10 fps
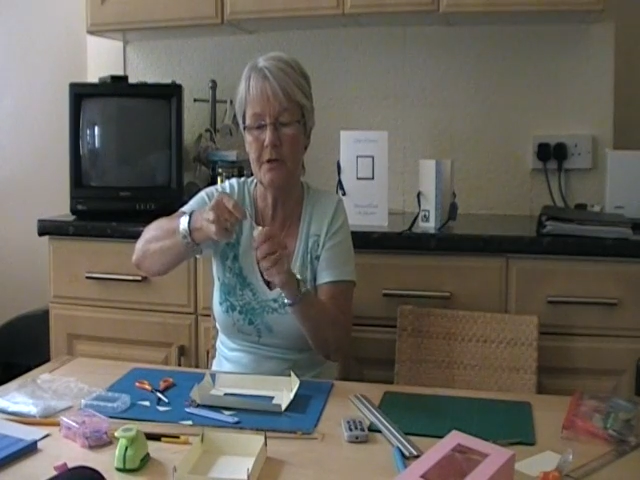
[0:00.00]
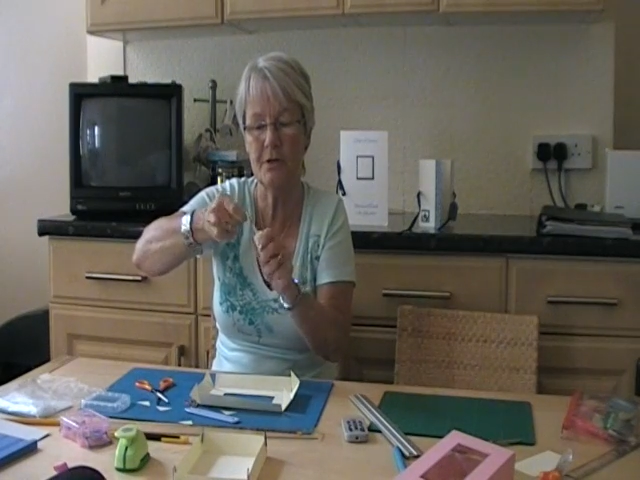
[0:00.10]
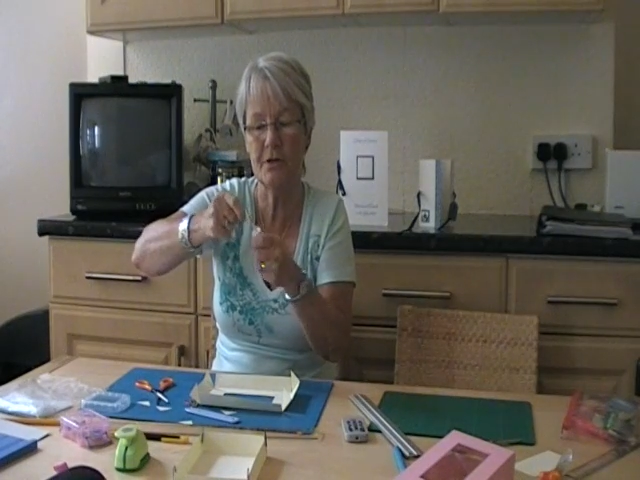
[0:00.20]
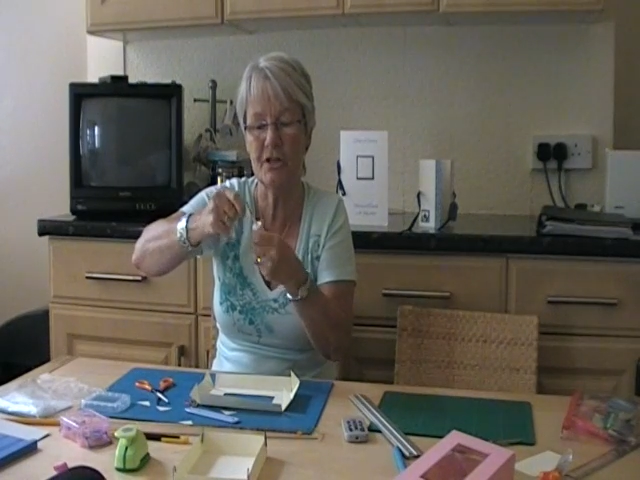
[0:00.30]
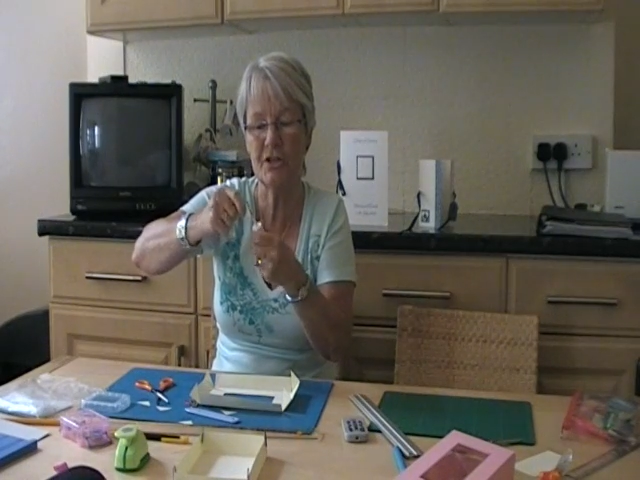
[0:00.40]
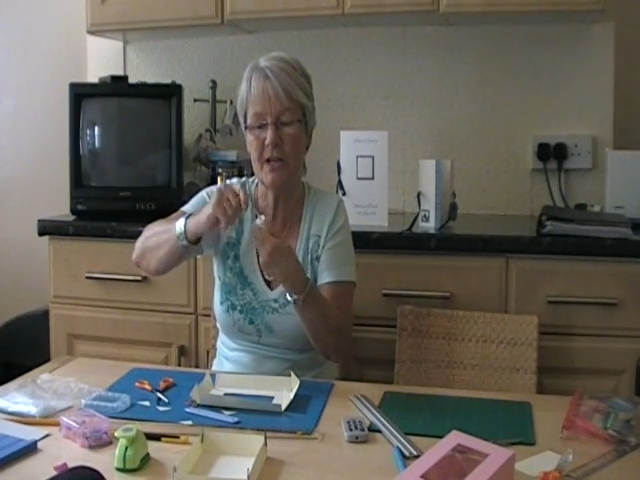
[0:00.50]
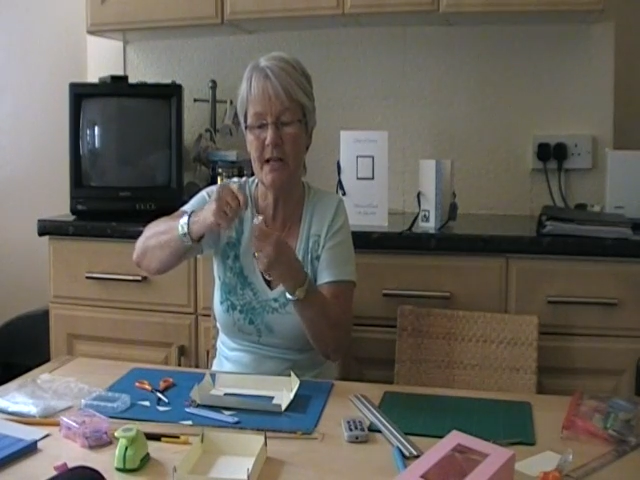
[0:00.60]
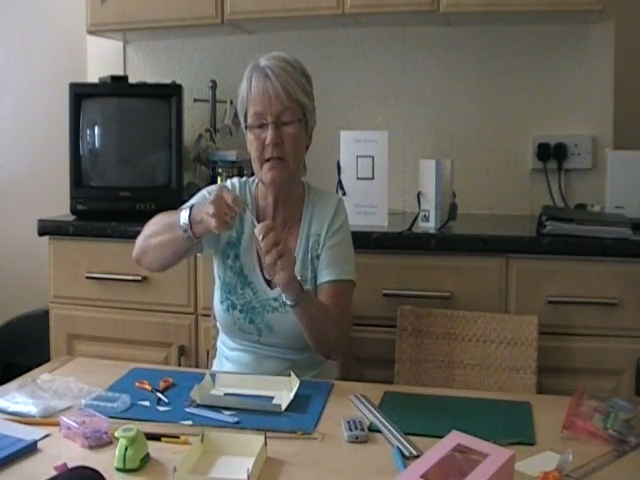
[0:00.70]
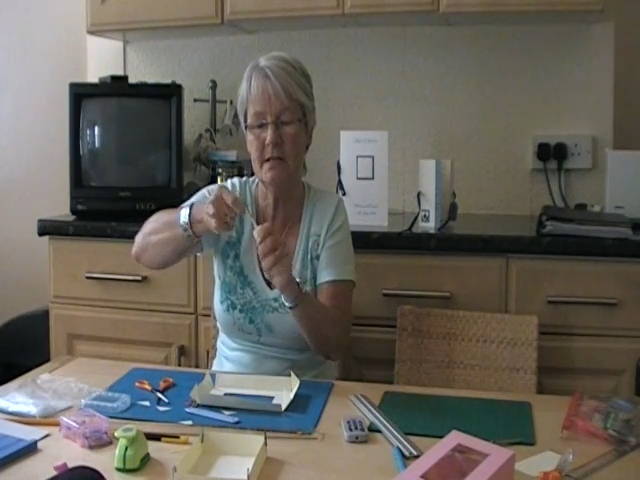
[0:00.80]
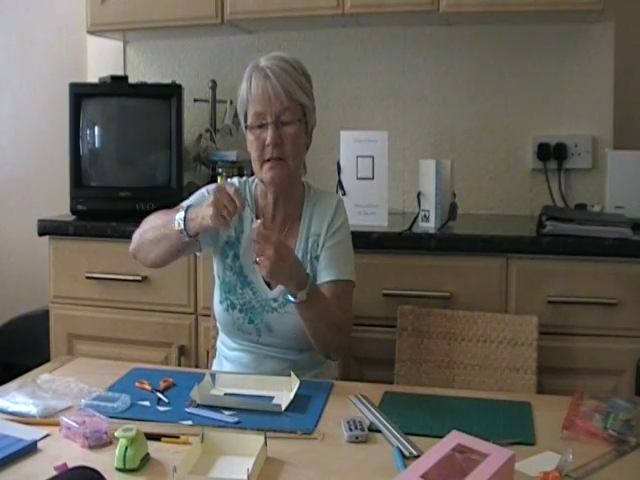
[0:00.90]
you can
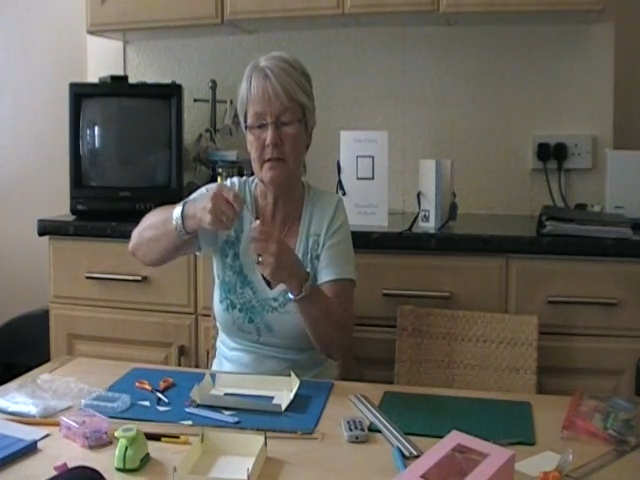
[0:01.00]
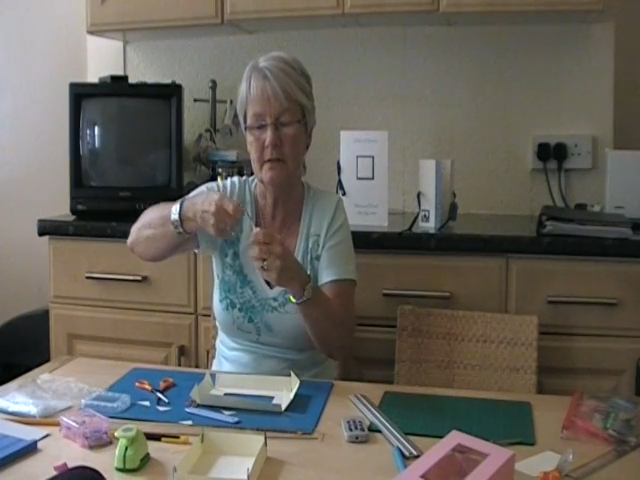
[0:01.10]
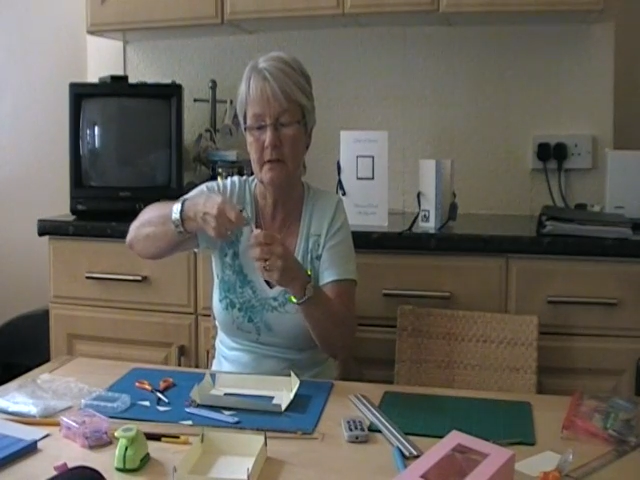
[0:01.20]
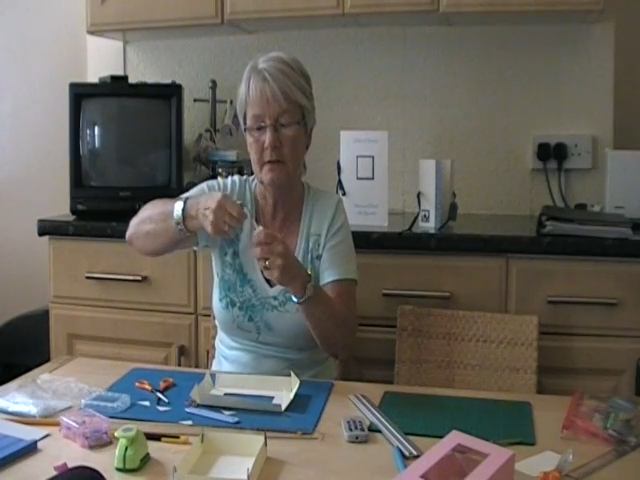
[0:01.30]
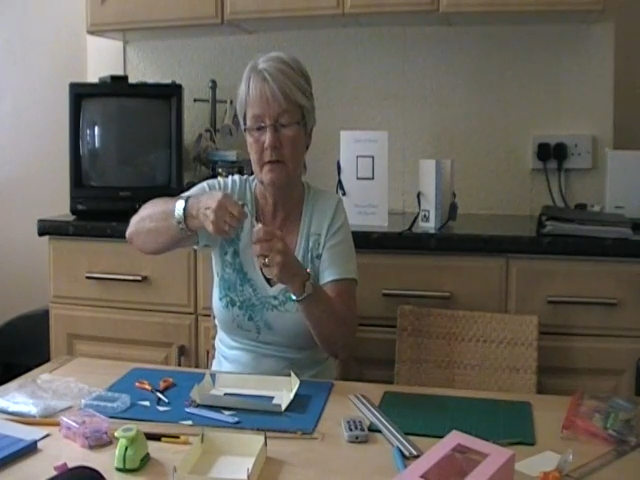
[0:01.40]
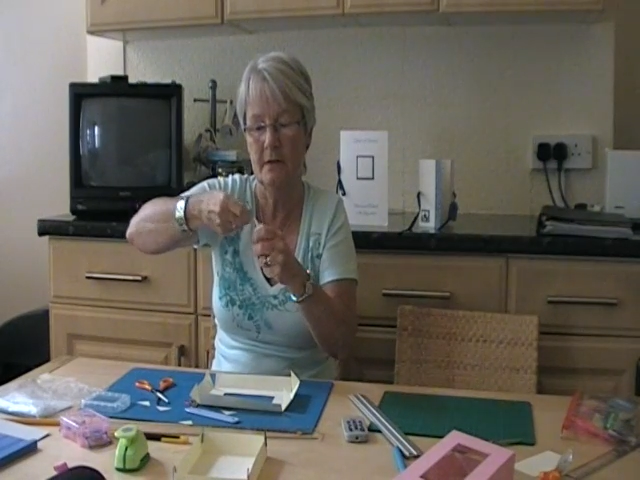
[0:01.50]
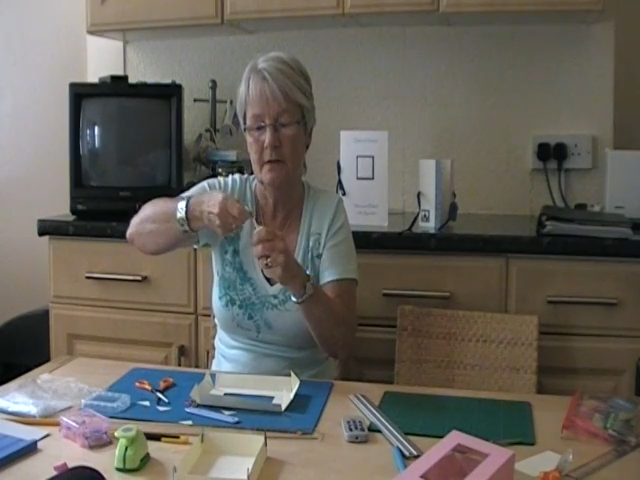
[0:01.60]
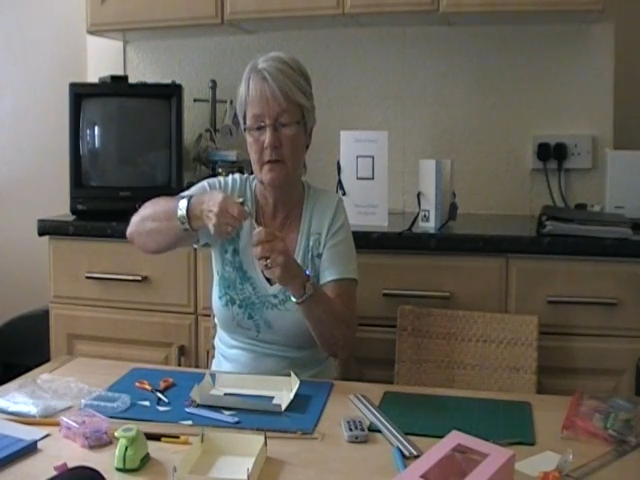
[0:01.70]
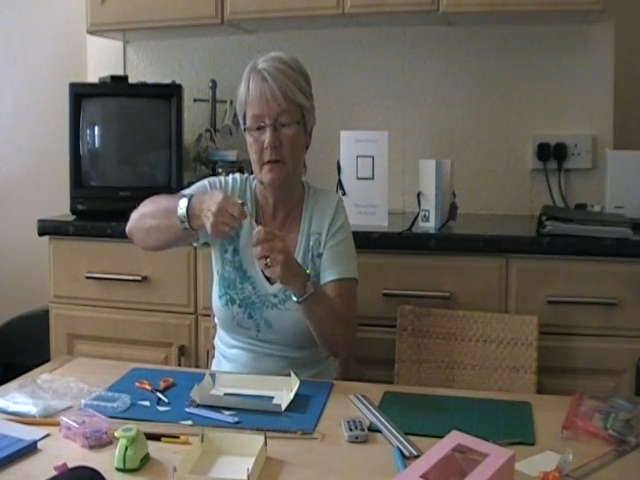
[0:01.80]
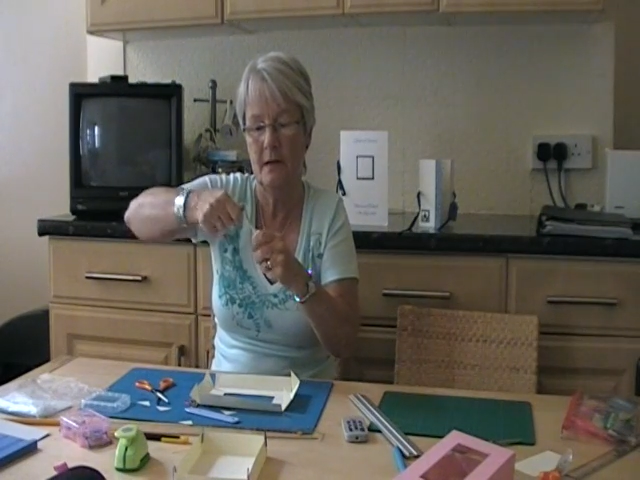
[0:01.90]
extend it
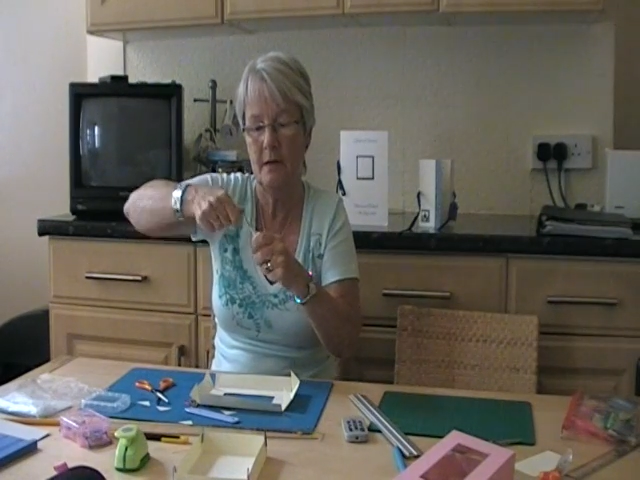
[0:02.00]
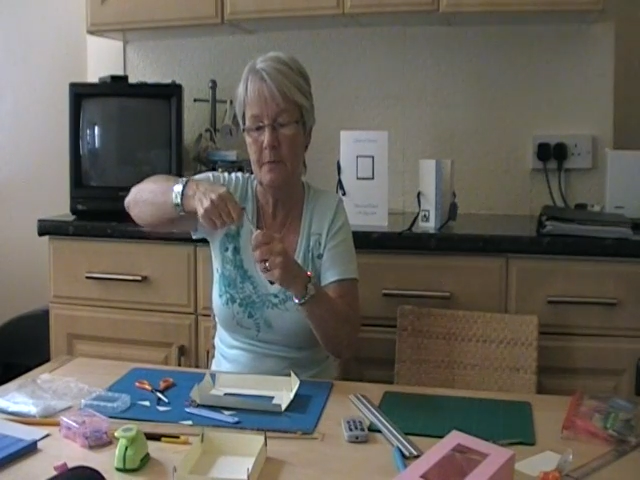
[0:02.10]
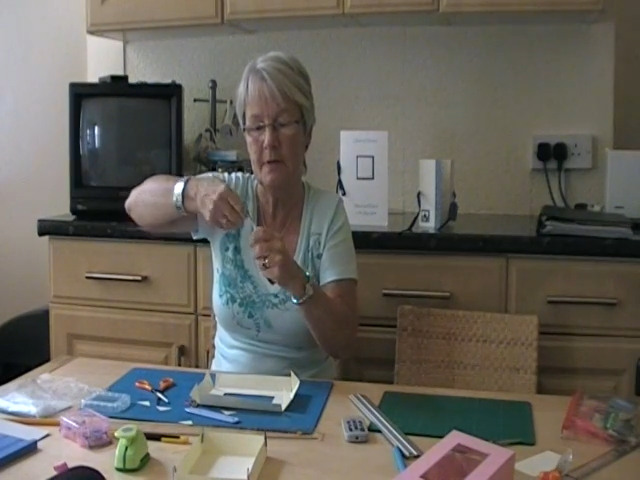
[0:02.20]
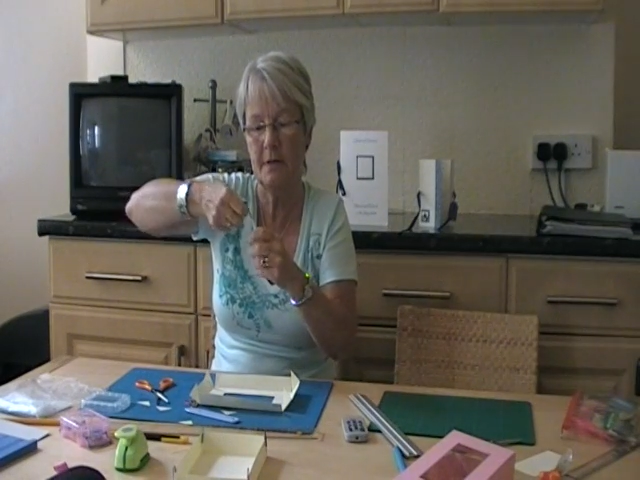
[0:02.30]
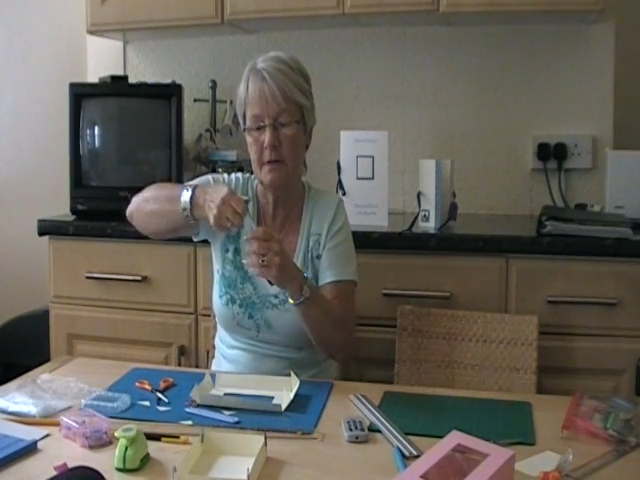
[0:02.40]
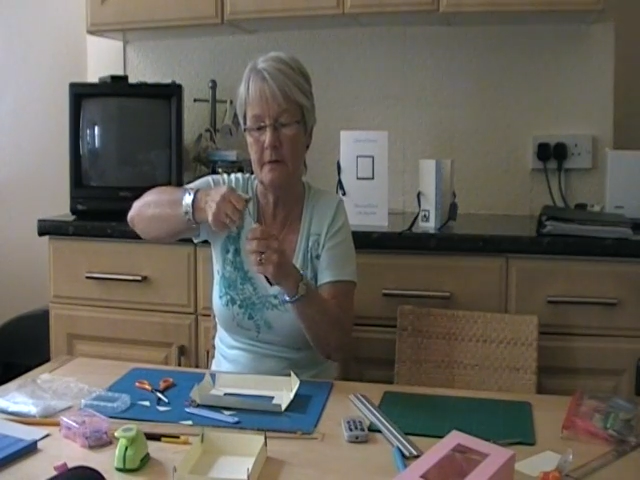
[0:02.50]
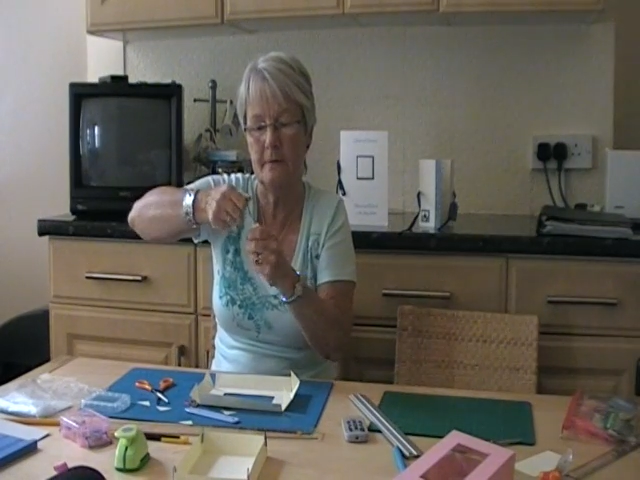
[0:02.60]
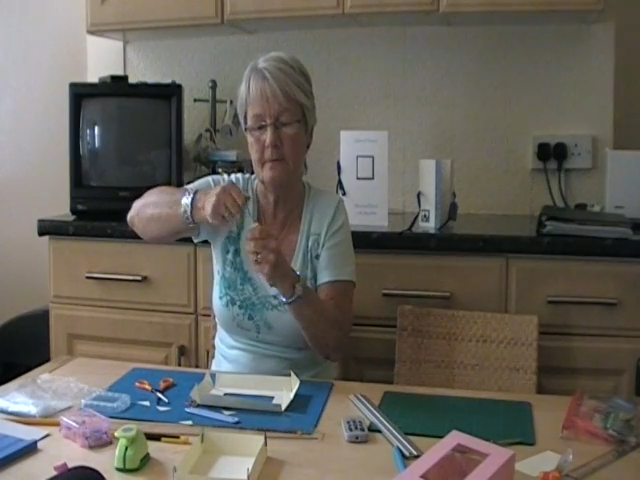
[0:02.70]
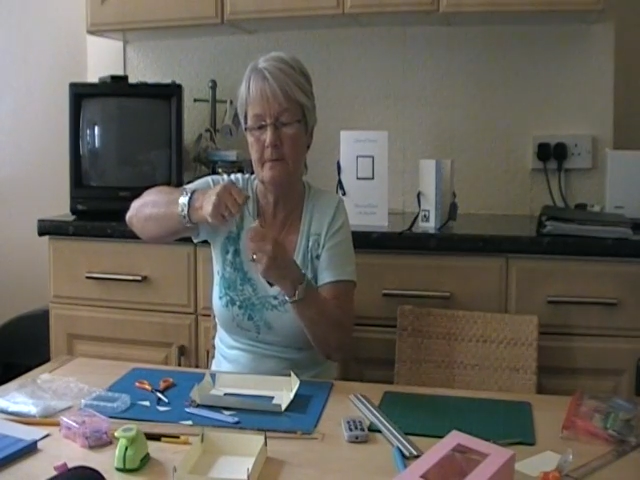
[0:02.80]
and make it